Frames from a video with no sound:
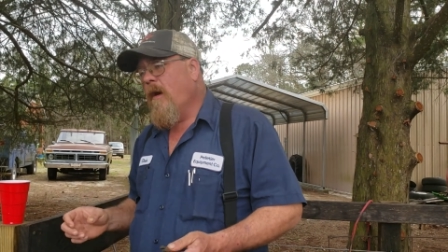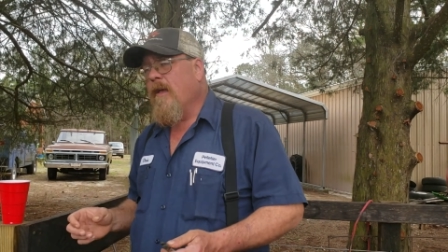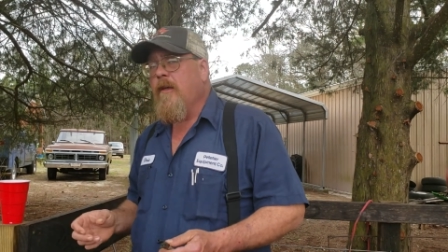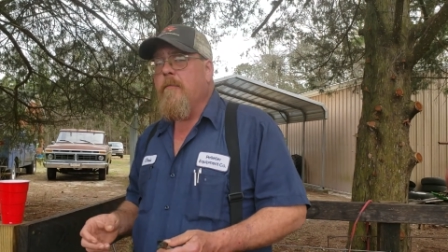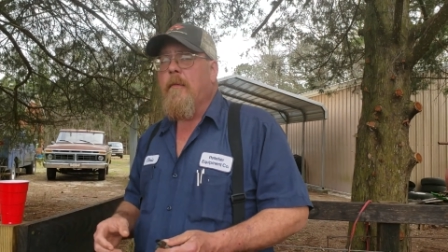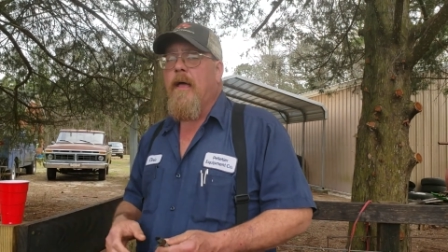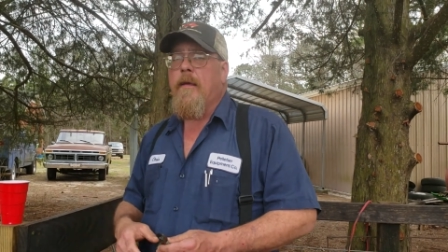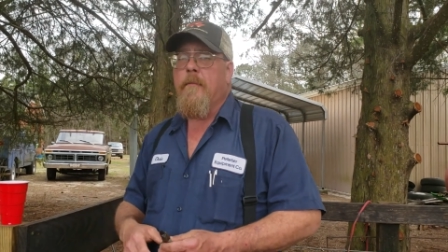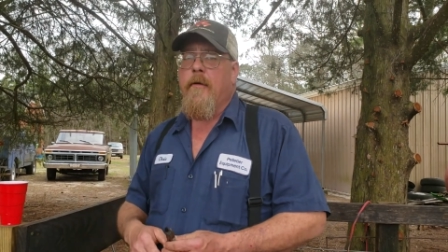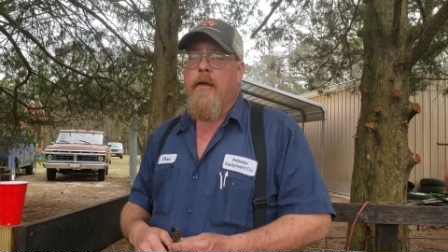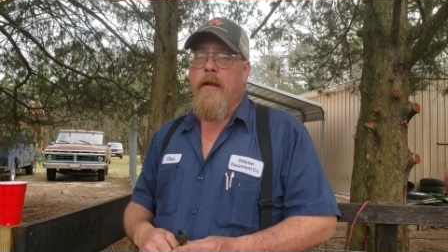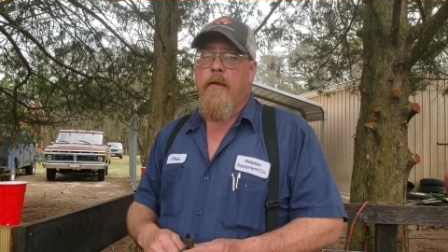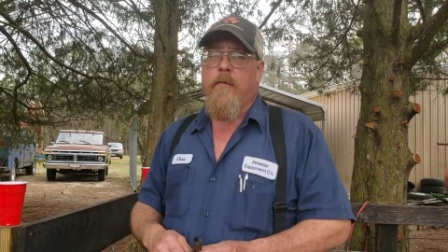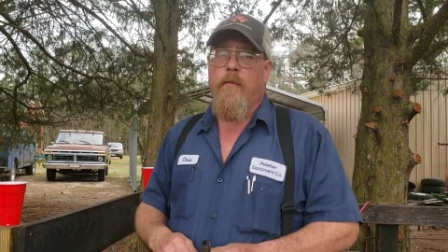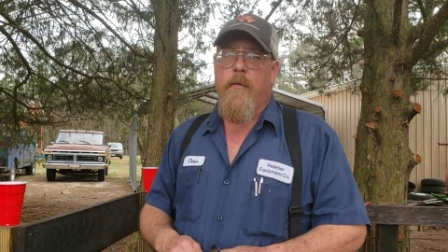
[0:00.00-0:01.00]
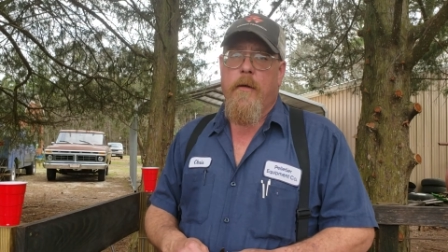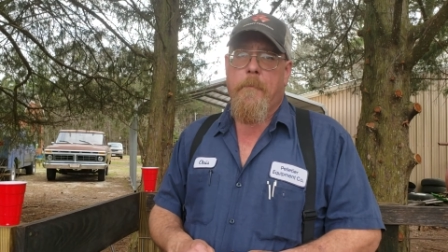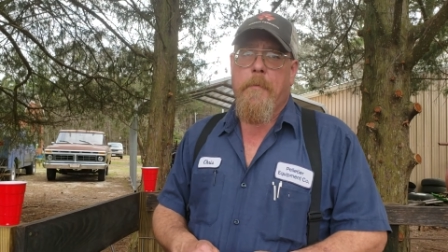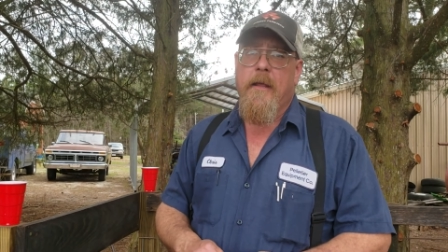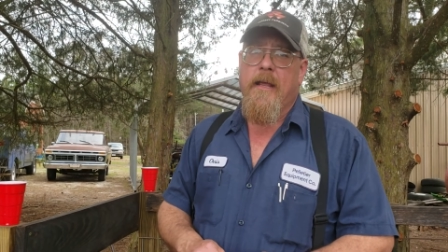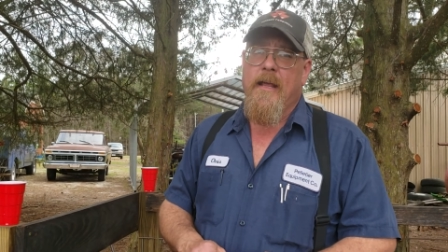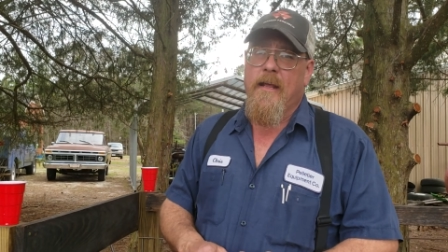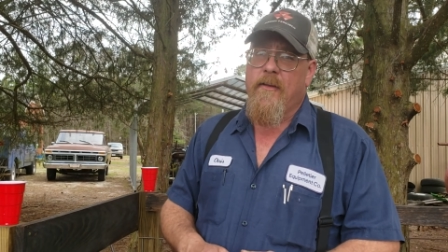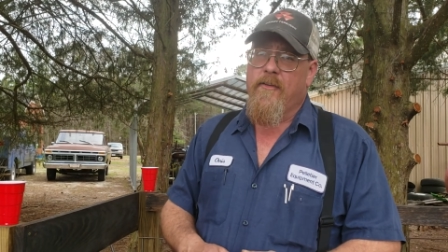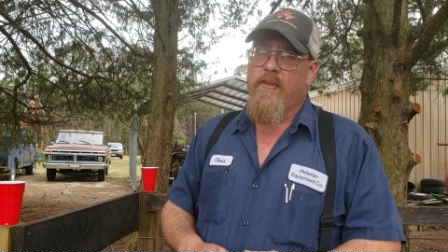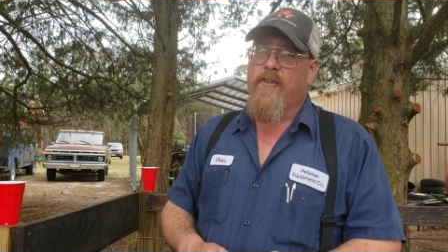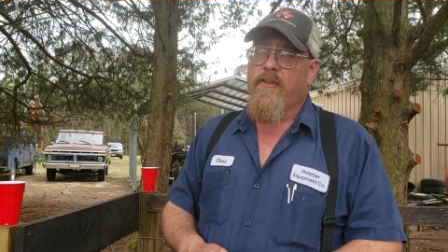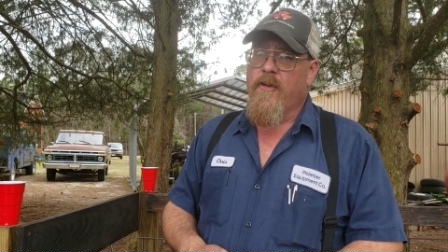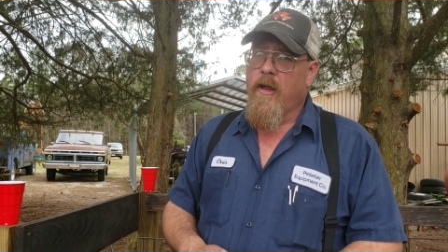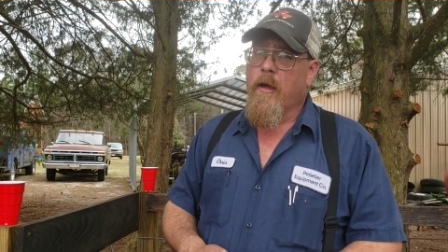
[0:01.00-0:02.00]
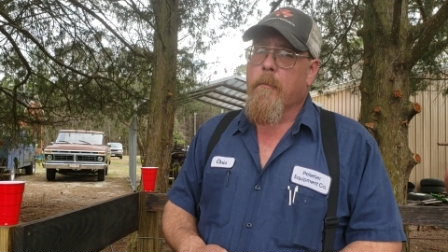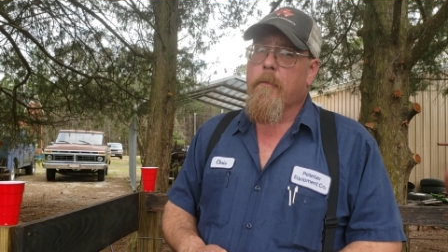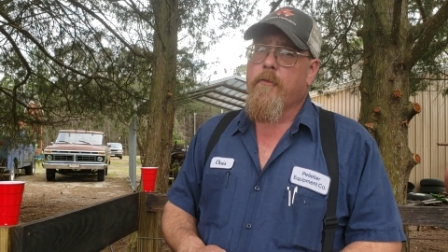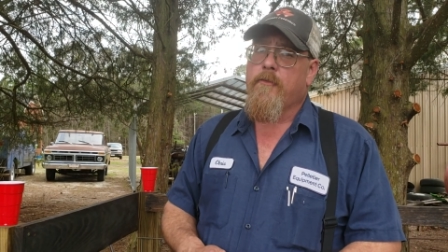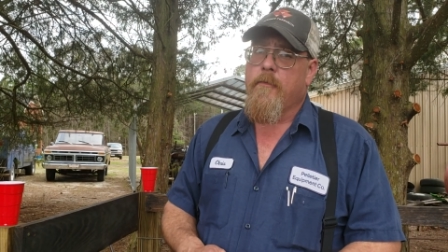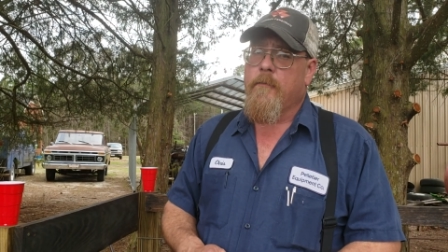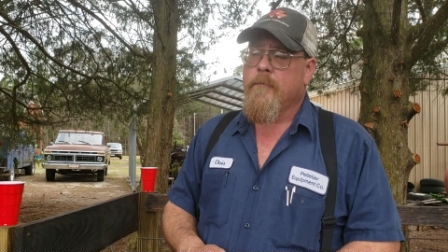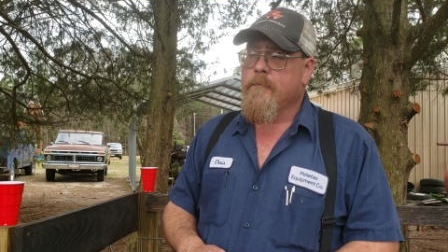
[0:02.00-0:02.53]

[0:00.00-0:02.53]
way you make money with pigs is numbers.